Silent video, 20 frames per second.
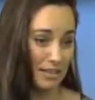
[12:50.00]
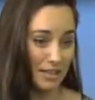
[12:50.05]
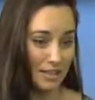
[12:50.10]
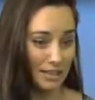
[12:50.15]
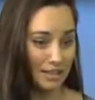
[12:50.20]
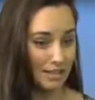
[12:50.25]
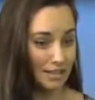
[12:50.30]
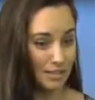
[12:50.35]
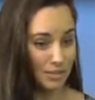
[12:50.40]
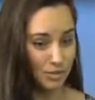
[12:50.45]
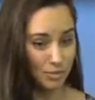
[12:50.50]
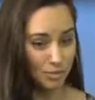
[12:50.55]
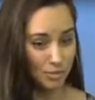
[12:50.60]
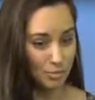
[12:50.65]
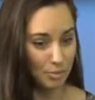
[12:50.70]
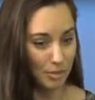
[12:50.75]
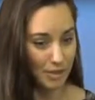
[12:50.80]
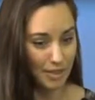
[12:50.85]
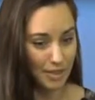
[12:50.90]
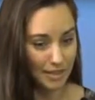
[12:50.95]
and
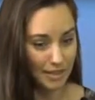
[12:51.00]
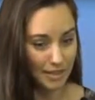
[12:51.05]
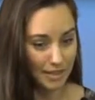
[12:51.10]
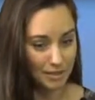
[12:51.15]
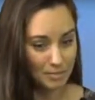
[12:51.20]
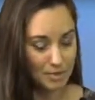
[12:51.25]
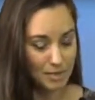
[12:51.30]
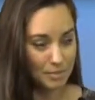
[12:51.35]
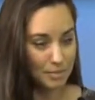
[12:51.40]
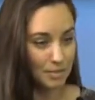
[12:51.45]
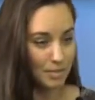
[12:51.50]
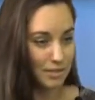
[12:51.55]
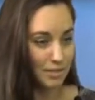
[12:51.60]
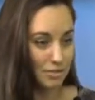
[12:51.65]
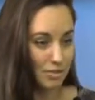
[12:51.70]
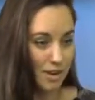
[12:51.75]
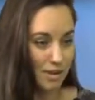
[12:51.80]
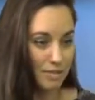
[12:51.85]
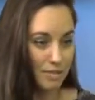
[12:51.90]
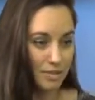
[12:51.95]
super lucky to be able to
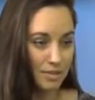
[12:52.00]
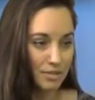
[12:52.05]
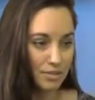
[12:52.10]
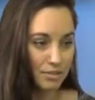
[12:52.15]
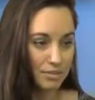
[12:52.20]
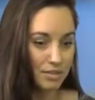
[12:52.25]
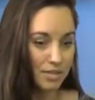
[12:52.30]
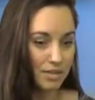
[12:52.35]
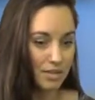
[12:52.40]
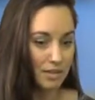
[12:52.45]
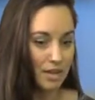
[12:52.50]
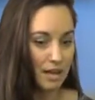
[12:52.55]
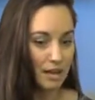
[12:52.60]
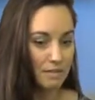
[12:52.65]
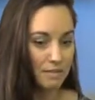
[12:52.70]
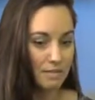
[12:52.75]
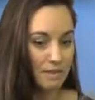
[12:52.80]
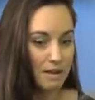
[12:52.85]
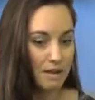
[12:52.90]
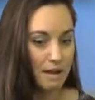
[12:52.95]
travel and do what I
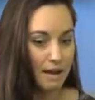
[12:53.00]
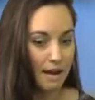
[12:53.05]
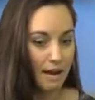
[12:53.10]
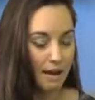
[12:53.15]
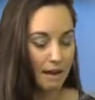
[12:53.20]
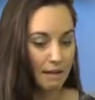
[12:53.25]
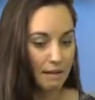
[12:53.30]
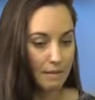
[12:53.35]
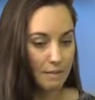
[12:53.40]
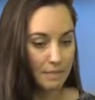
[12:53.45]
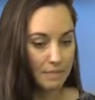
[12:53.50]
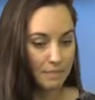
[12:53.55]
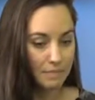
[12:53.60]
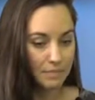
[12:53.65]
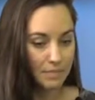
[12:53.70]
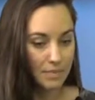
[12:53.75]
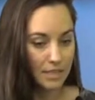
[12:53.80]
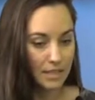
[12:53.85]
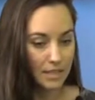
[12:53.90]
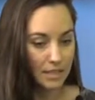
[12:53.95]
love.
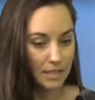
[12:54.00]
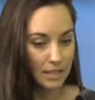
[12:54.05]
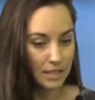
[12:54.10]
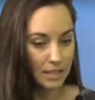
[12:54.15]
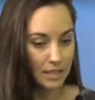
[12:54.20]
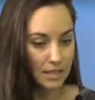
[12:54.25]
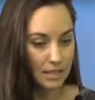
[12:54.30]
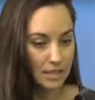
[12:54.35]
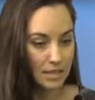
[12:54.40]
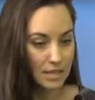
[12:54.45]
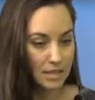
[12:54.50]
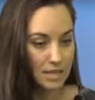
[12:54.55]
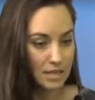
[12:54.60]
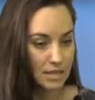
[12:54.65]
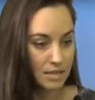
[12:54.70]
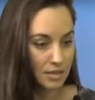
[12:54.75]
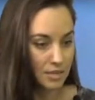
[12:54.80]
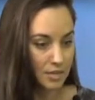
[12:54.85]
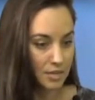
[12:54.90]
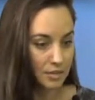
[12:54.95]

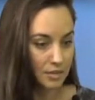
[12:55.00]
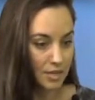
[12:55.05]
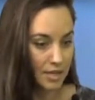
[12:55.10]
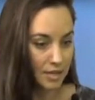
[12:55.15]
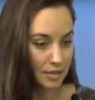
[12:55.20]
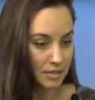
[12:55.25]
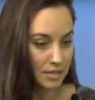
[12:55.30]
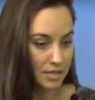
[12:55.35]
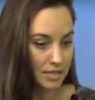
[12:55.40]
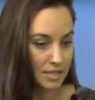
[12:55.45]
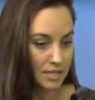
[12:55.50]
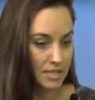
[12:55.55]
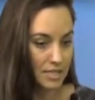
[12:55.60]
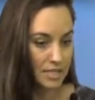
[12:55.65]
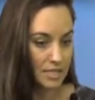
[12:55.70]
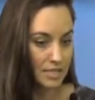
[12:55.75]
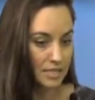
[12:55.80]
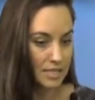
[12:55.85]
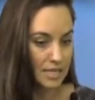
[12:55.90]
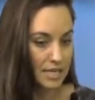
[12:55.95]
In
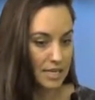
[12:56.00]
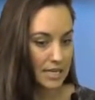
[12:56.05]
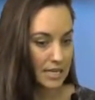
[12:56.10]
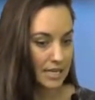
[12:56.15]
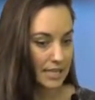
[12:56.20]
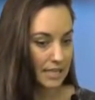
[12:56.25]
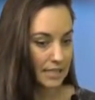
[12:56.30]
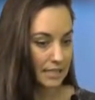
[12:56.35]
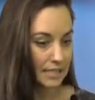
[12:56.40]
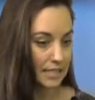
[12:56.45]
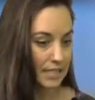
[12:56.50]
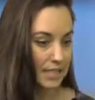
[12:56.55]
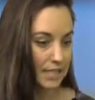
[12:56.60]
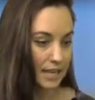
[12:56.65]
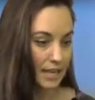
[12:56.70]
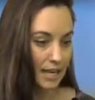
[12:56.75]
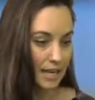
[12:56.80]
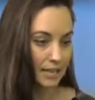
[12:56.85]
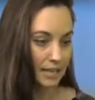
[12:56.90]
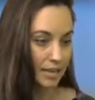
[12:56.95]

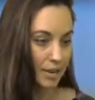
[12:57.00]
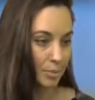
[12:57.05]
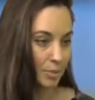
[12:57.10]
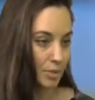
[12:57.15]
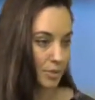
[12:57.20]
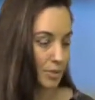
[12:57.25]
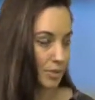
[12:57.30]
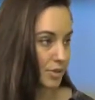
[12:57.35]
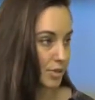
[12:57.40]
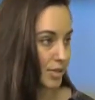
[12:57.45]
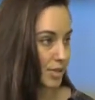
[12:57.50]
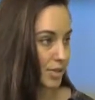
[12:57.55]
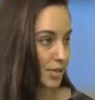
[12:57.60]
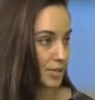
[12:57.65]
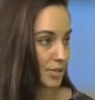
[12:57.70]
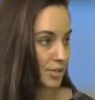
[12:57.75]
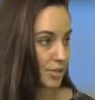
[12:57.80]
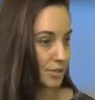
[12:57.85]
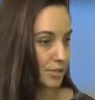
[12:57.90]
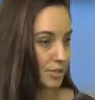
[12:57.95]
2018, I had the
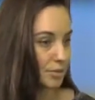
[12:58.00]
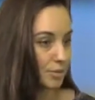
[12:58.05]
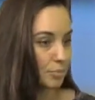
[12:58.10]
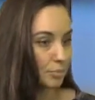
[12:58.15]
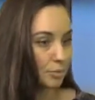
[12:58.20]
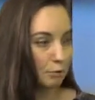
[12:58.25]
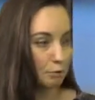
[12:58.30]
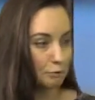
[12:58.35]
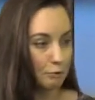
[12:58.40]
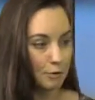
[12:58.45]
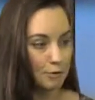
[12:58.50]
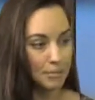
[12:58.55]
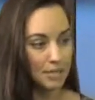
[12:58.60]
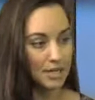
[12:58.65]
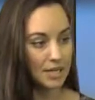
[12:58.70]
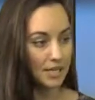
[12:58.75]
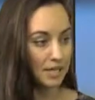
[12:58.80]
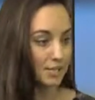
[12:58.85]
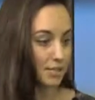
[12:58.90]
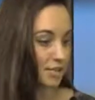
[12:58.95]
opportunity to perform
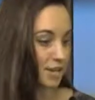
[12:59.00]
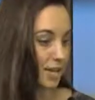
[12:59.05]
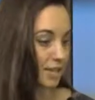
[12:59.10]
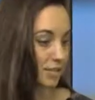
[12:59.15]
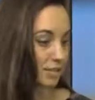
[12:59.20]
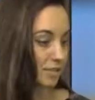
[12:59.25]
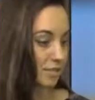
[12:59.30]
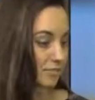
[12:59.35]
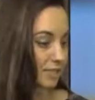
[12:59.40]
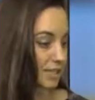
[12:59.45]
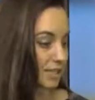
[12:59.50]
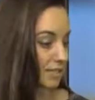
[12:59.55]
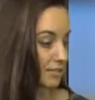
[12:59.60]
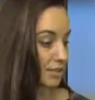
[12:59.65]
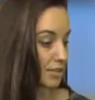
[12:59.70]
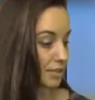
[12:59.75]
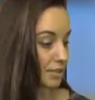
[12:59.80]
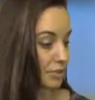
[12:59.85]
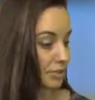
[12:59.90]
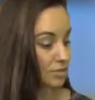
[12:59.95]
in an international
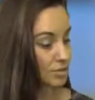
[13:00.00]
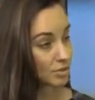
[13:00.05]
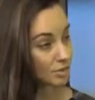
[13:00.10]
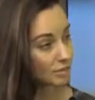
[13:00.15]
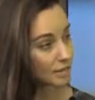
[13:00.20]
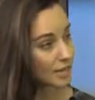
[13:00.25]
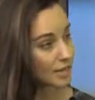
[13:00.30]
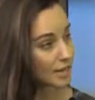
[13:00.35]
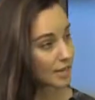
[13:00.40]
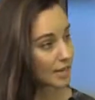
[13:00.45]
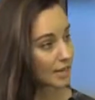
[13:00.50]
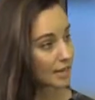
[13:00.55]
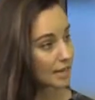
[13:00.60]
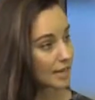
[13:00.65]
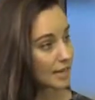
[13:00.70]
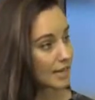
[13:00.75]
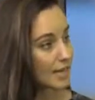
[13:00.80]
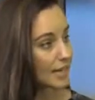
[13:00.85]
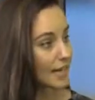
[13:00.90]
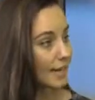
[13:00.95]
festival in Costa Rica
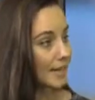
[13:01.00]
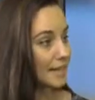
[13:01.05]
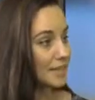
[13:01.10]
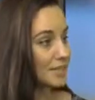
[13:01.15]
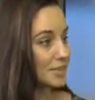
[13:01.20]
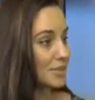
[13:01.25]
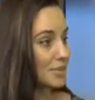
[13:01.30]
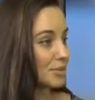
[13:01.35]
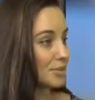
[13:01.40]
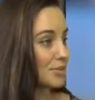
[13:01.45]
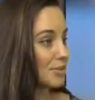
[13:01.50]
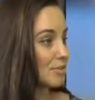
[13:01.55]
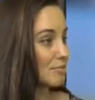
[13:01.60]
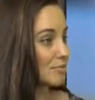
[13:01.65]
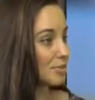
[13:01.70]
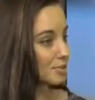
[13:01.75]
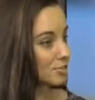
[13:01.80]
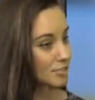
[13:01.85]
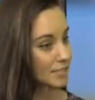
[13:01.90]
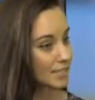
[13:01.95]
and do some
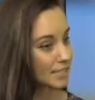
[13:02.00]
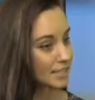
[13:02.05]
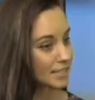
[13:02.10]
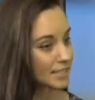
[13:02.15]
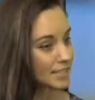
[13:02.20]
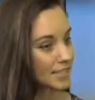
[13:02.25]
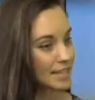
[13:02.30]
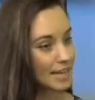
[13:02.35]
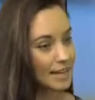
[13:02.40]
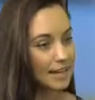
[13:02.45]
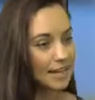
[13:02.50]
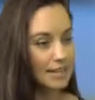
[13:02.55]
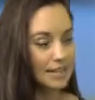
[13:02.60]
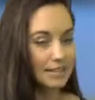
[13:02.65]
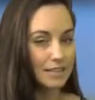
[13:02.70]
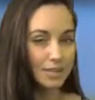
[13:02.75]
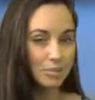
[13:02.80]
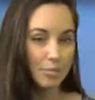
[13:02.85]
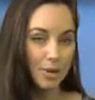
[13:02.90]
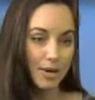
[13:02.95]
retreats, and that
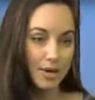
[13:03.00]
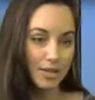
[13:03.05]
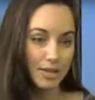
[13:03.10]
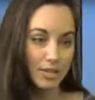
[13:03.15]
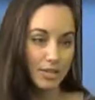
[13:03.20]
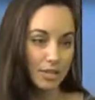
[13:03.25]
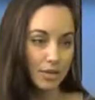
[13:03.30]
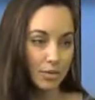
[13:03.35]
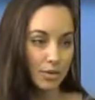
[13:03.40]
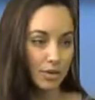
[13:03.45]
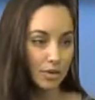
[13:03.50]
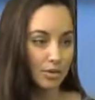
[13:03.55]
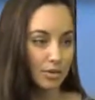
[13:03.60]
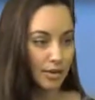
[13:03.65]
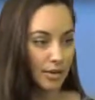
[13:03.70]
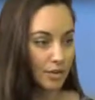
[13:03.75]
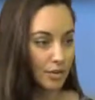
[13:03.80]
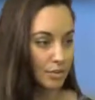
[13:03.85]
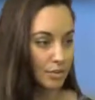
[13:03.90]
kind of sparked going around the